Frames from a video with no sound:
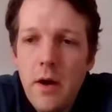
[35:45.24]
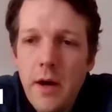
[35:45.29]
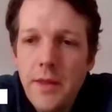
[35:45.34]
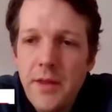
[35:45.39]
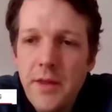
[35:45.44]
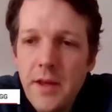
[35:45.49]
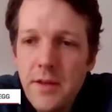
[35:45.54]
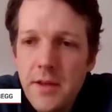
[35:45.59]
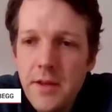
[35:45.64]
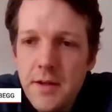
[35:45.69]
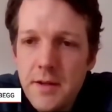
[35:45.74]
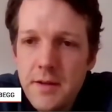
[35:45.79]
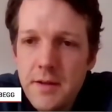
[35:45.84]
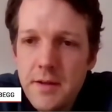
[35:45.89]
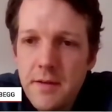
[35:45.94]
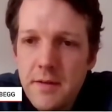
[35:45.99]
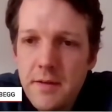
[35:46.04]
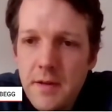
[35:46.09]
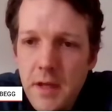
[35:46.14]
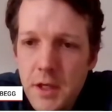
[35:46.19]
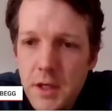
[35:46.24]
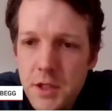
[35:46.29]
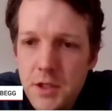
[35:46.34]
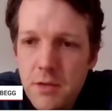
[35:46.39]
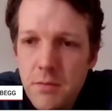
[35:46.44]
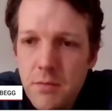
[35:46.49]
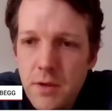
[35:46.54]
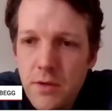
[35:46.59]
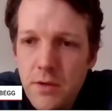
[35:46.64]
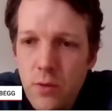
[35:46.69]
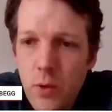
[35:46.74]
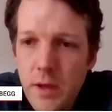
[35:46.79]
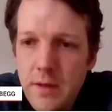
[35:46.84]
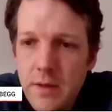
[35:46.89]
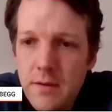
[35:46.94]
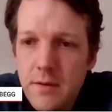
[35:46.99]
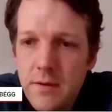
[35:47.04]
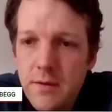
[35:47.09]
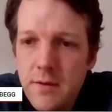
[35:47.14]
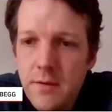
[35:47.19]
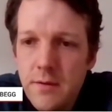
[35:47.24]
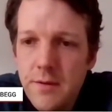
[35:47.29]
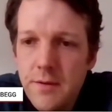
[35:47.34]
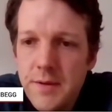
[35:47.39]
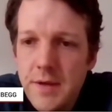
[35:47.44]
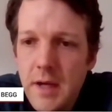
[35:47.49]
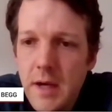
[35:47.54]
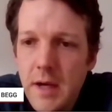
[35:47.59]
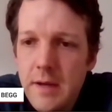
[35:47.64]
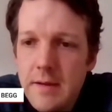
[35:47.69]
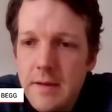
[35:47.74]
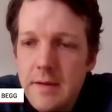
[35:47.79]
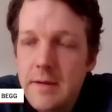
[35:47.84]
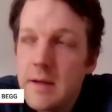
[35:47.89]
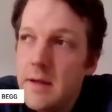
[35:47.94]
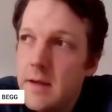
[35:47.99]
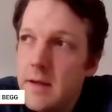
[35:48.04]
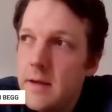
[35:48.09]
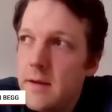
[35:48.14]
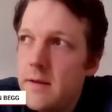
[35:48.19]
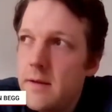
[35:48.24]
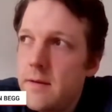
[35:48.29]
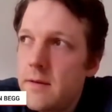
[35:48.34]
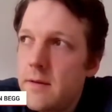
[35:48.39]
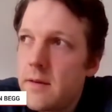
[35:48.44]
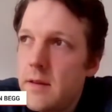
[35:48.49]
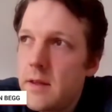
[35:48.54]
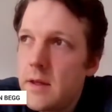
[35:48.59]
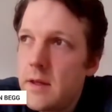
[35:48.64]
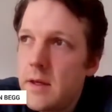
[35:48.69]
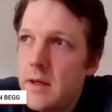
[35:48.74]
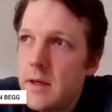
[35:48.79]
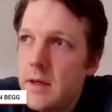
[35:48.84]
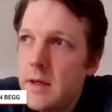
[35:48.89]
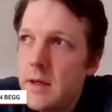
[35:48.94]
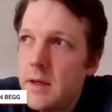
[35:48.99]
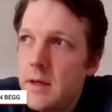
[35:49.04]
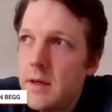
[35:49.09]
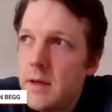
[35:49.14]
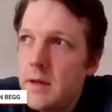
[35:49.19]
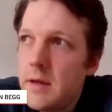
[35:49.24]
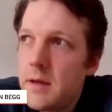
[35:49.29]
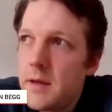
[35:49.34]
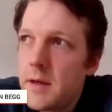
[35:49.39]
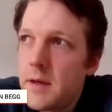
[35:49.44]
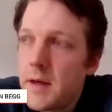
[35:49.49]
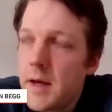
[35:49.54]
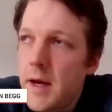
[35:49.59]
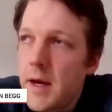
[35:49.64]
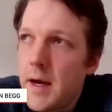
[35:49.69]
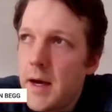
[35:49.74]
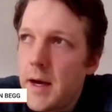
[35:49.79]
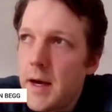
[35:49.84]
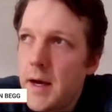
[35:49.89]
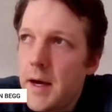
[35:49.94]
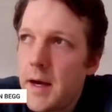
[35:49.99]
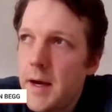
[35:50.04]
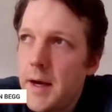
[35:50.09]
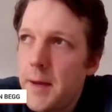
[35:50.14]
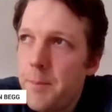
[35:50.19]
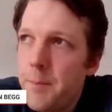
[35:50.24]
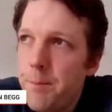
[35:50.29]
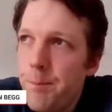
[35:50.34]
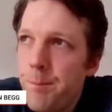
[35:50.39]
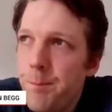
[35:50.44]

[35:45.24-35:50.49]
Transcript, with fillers: I think the distinction between the two states is the, I